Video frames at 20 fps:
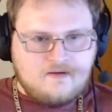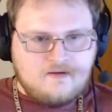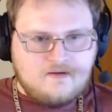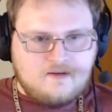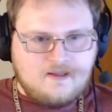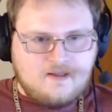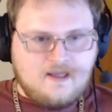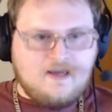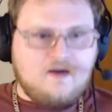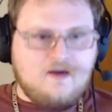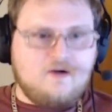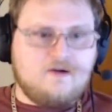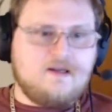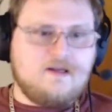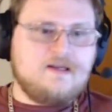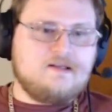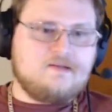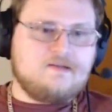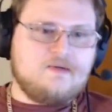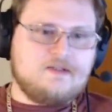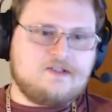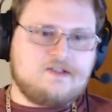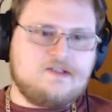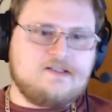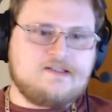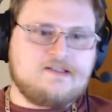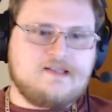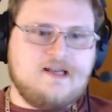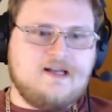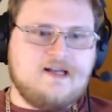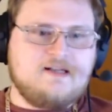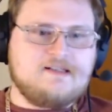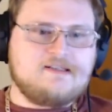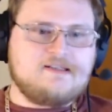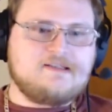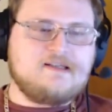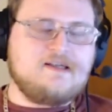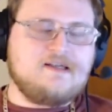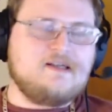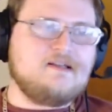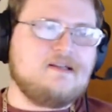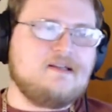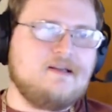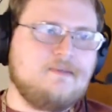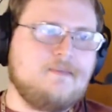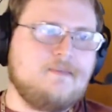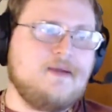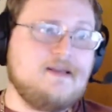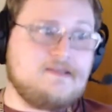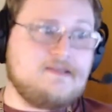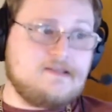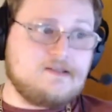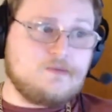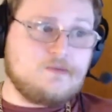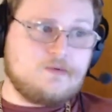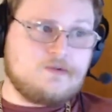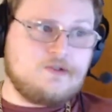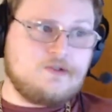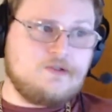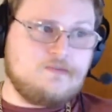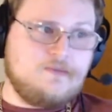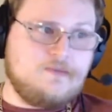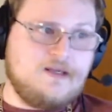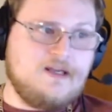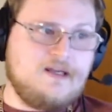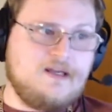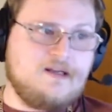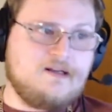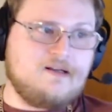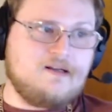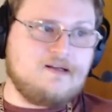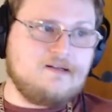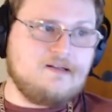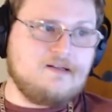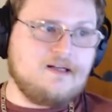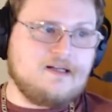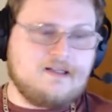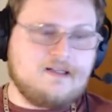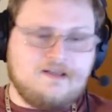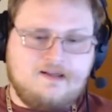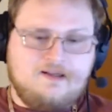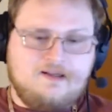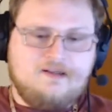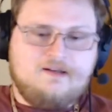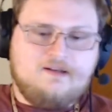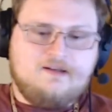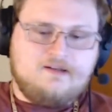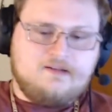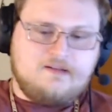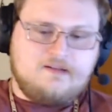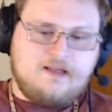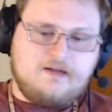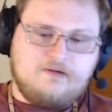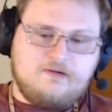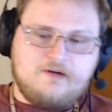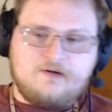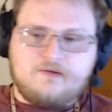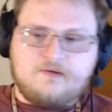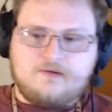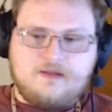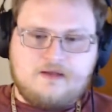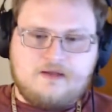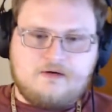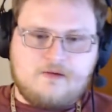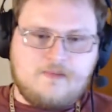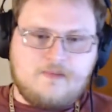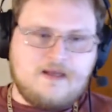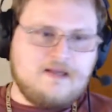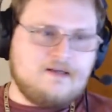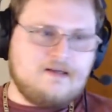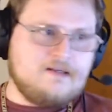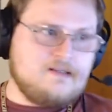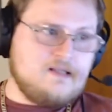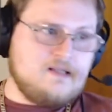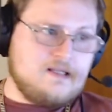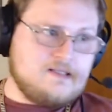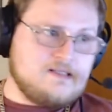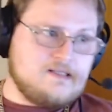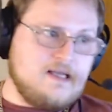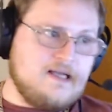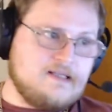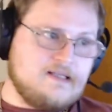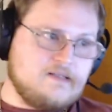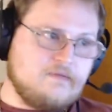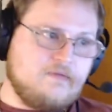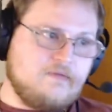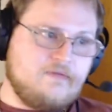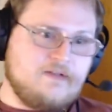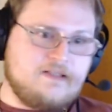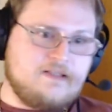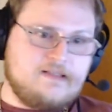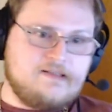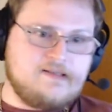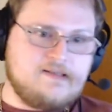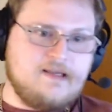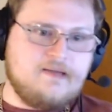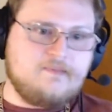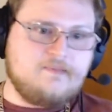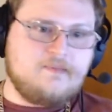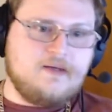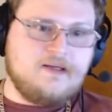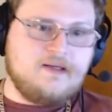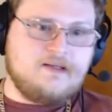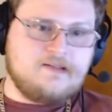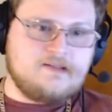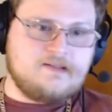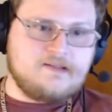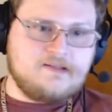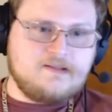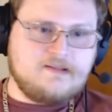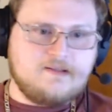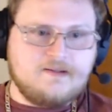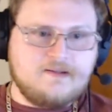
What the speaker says: Yeah, okay. So what she's saying is the pieces were too big. Like they were about the size of a 50-cent piece.